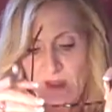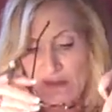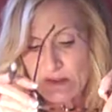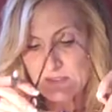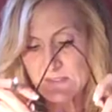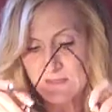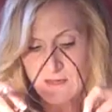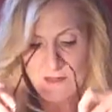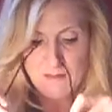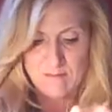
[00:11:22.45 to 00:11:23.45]
And
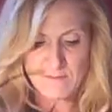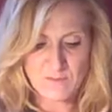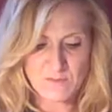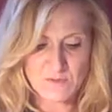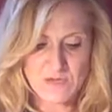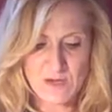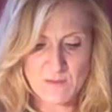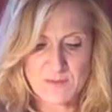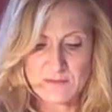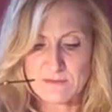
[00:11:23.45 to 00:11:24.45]
this
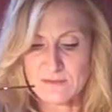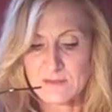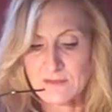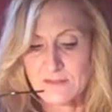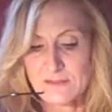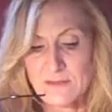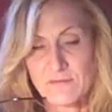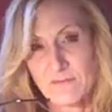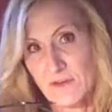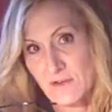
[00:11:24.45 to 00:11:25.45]
gentleman, this
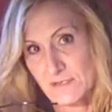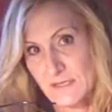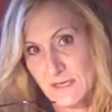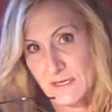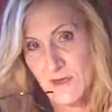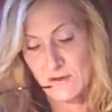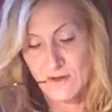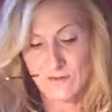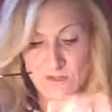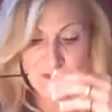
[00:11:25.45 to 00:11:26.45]
little figure sitting down
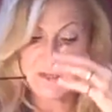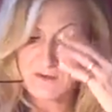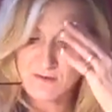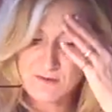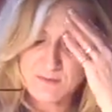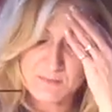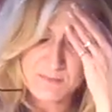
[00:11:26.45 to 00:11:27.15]
here in the chair,